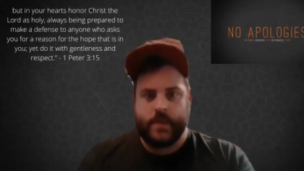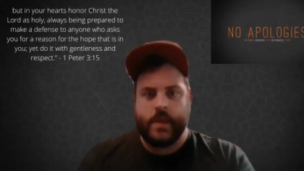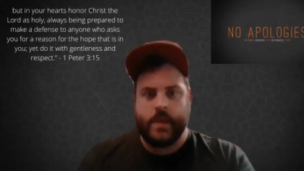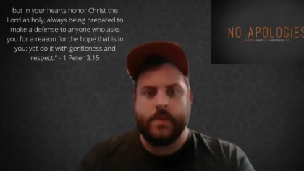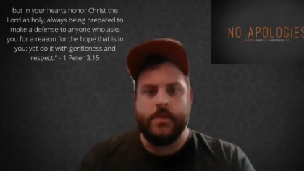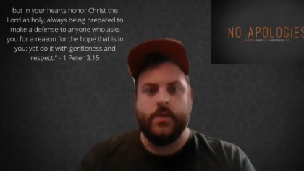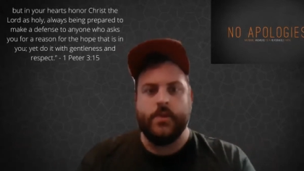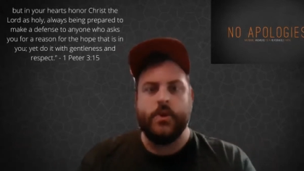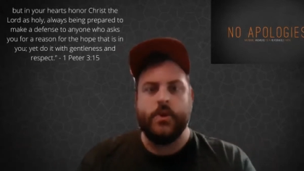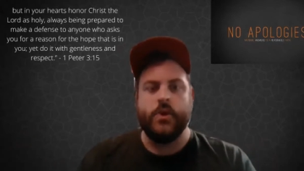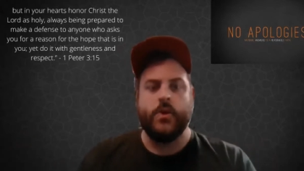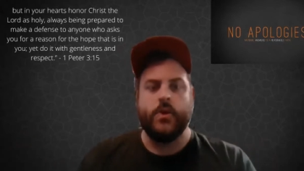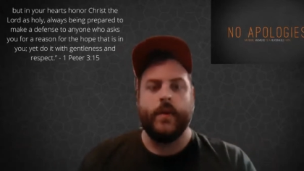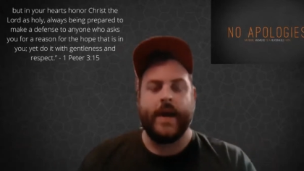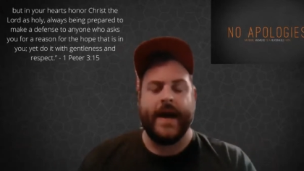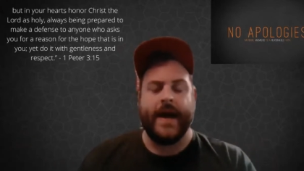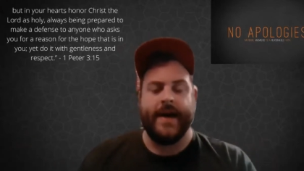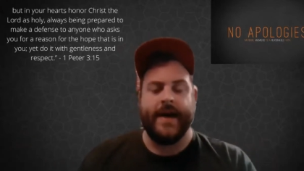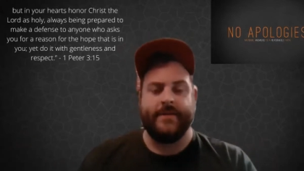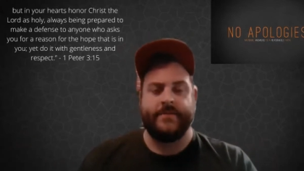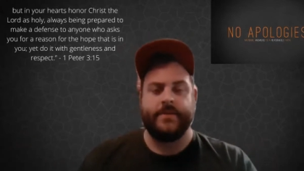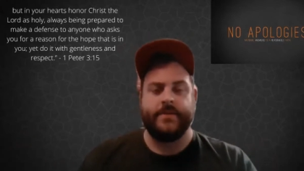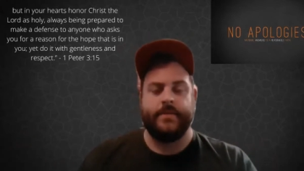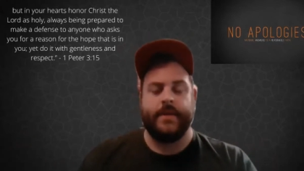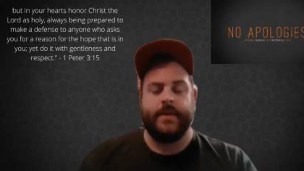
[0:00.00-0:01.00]
You
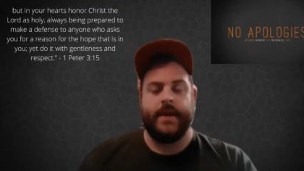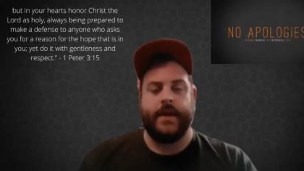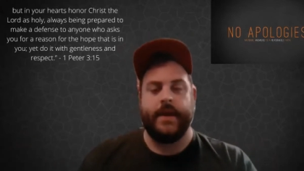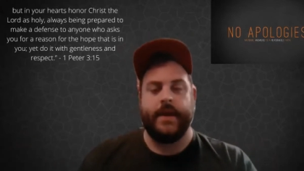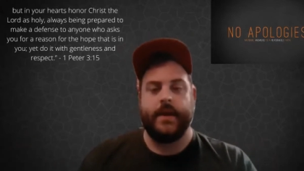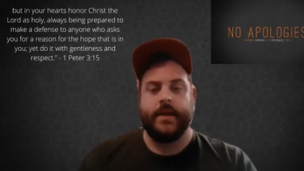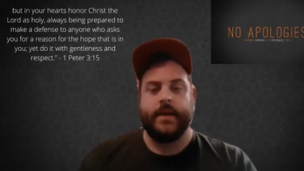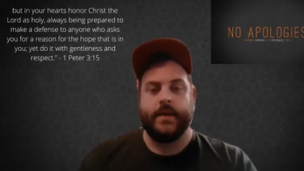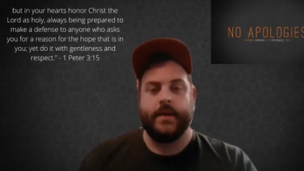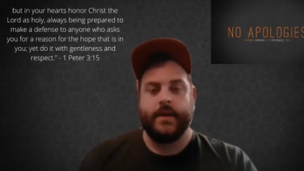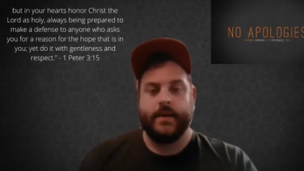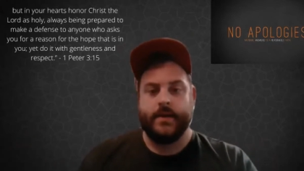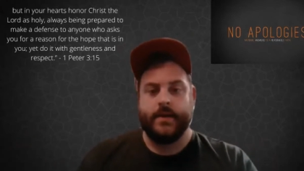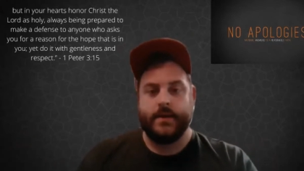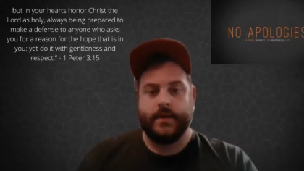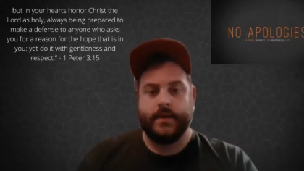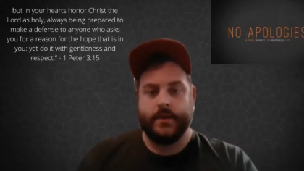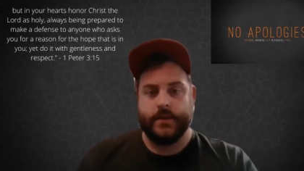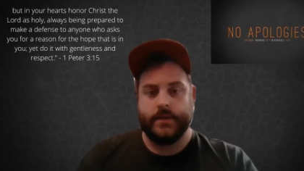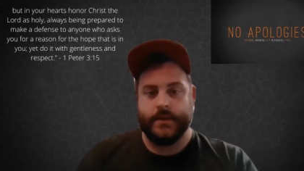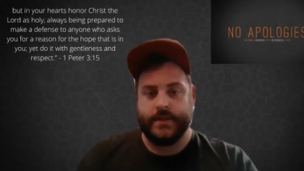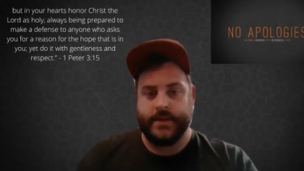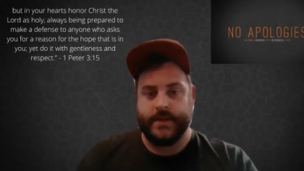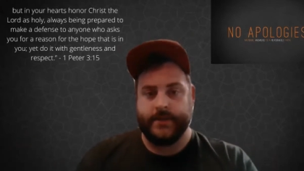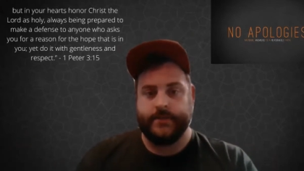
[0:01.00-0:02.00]
have to be
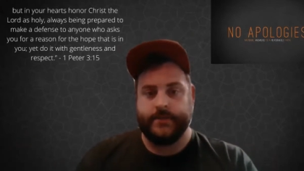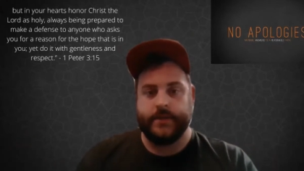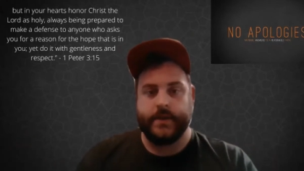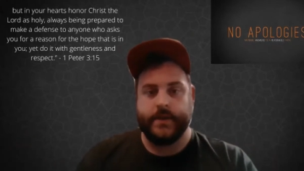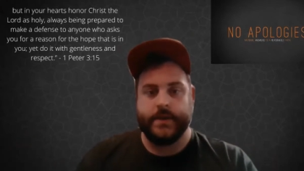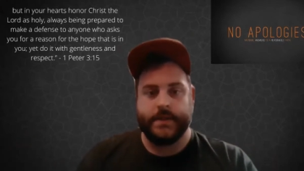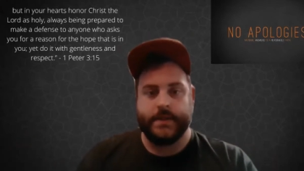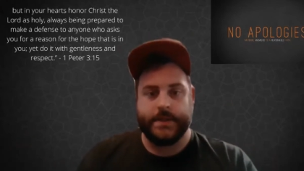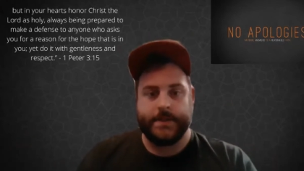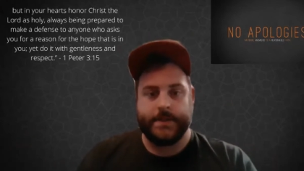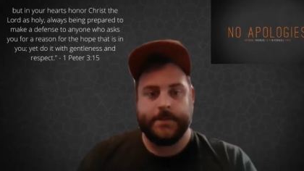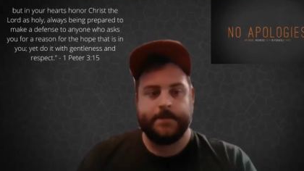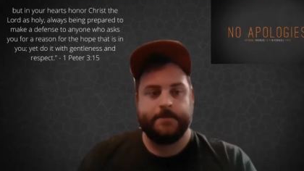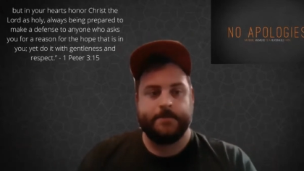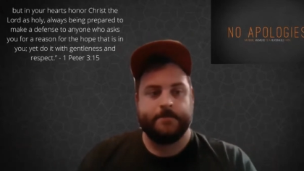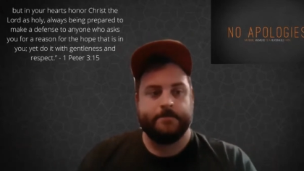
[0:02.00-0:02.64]
different.